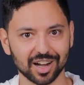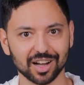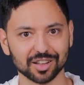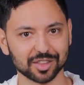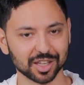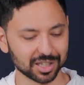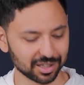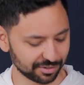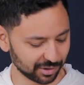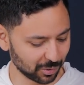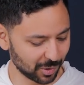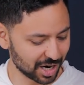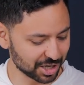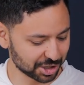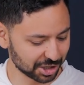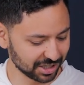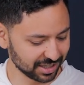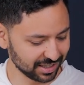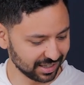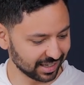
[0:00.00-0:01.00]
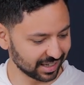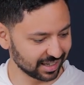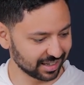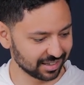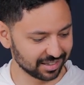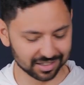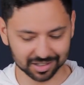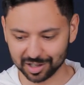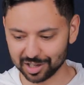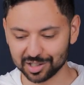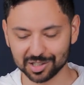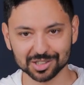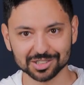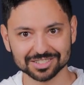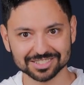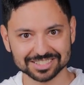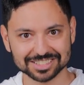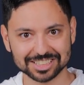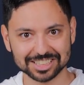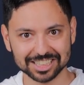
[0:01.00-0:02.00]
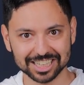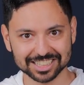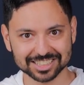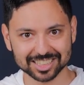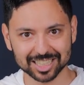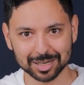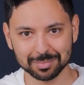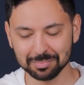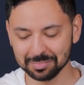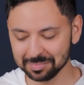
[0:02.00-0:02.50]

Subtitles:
thank you for watching, and I'll see you next time.